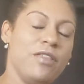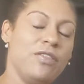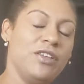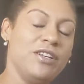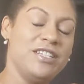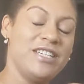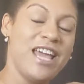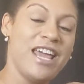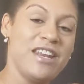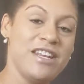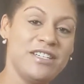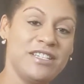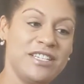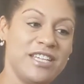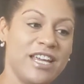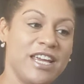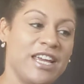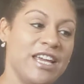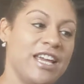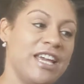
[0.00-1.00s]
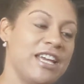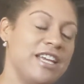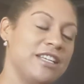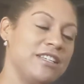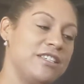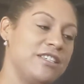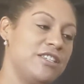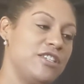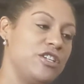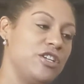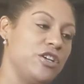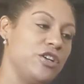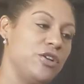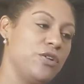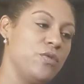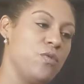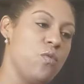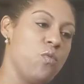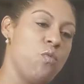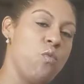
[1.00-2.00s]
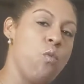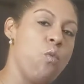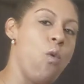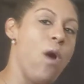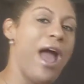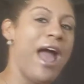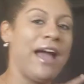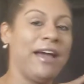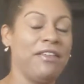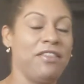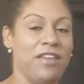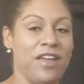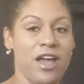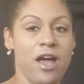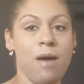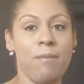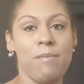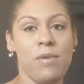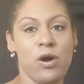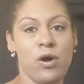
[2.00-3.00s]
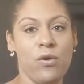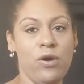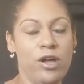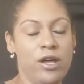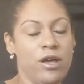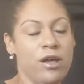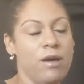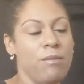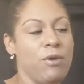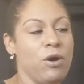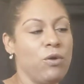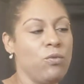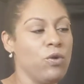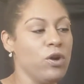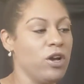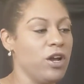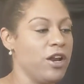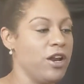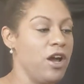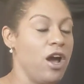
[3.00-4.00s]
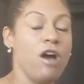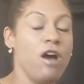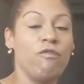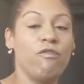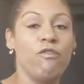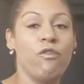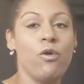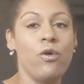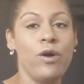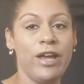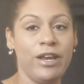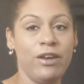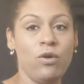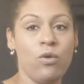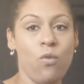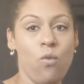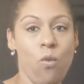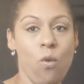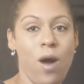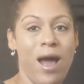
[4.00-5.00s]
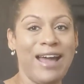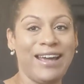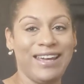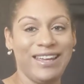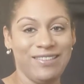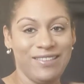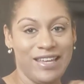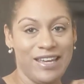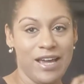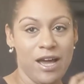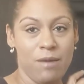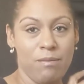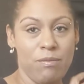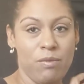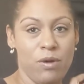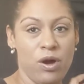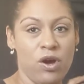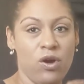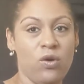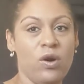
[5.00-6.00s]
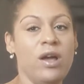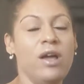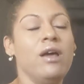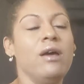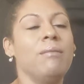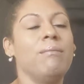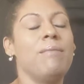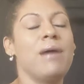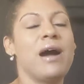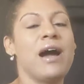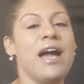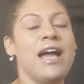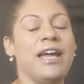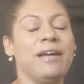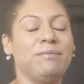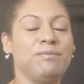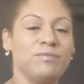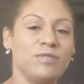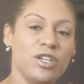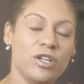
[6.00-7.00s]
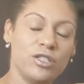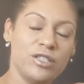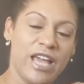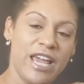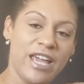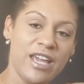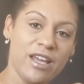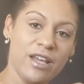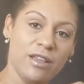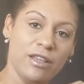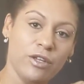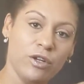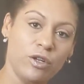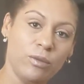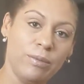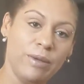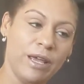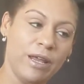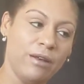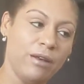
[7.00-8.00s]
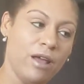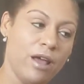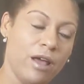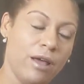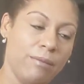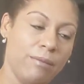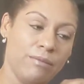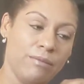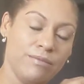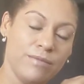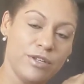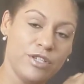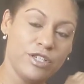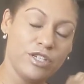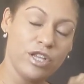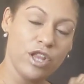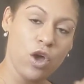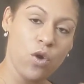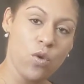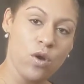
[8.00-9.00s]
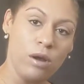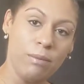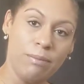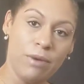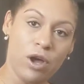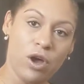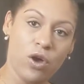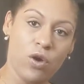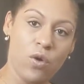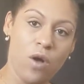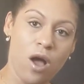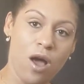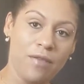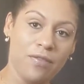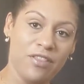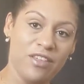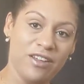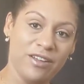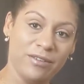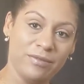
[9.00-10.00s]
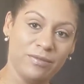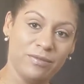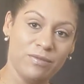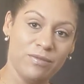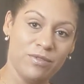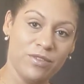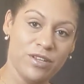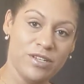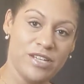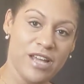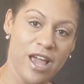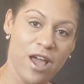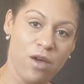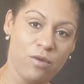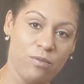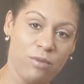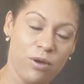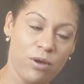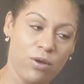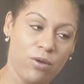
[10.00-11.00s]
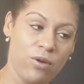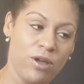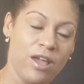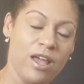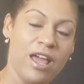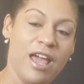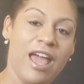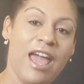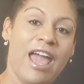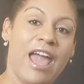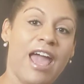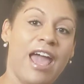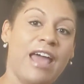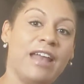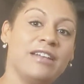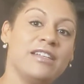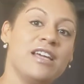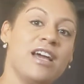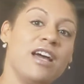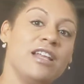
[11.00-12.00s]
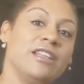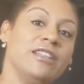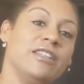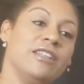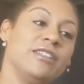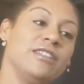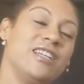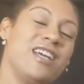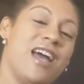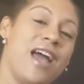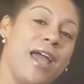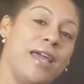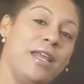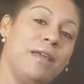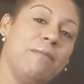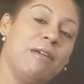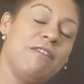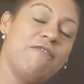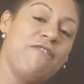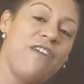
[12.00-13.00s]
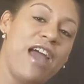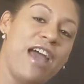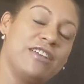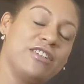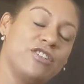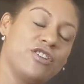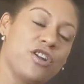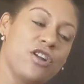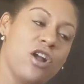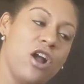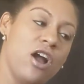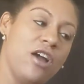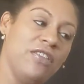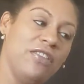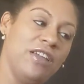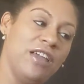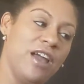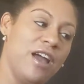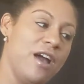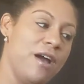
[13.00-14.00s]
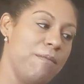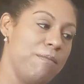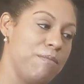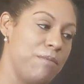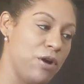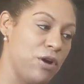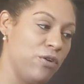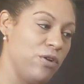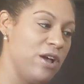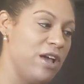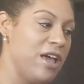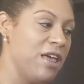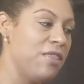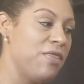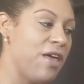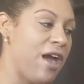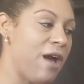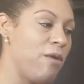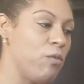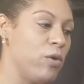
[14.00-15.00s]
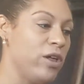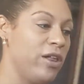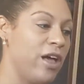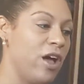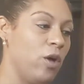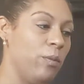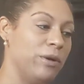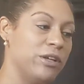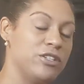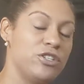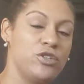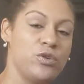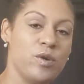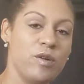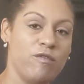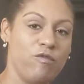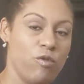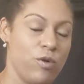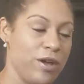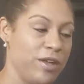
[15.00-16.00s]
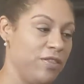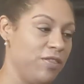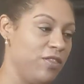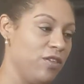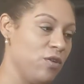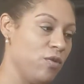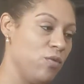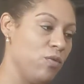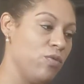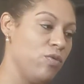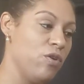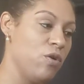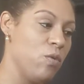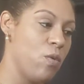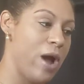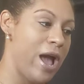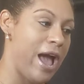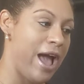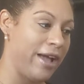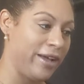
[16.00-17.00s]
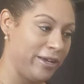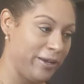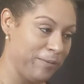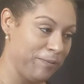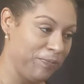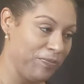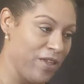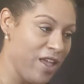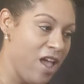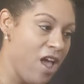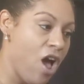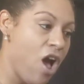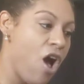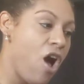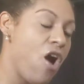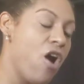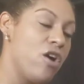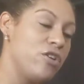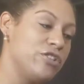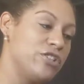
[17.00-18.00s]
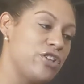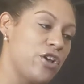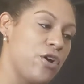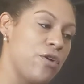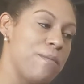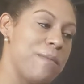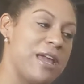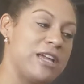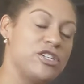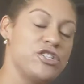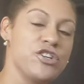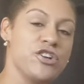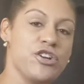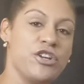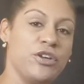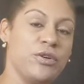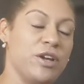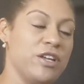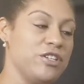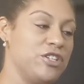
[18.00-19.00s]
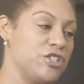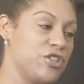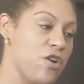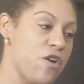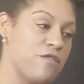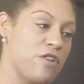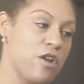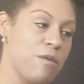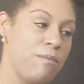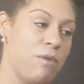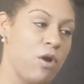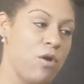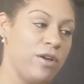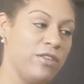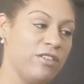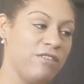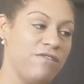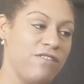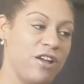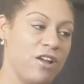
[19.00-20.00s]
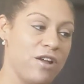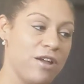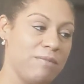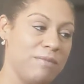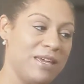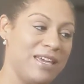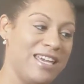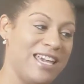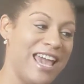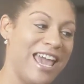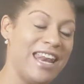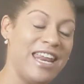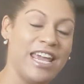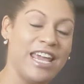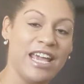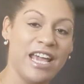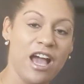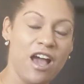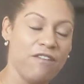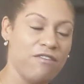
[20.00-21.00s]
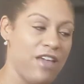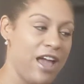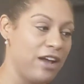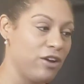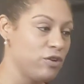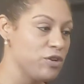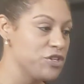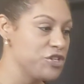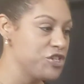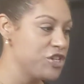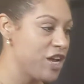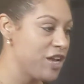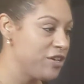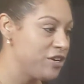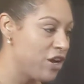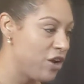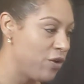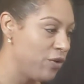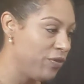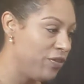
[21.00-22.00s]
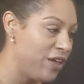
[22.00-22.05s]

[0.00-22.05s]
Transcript: the tendency is to whack the up bow, but we're going to avoid whacking the up bow by taking a little bit slower bow on the down bow and a tiny bit faster on the up bow. That will help us to avoid the whack. Also, make sure you conserve your bow at the very beginning of that crescendo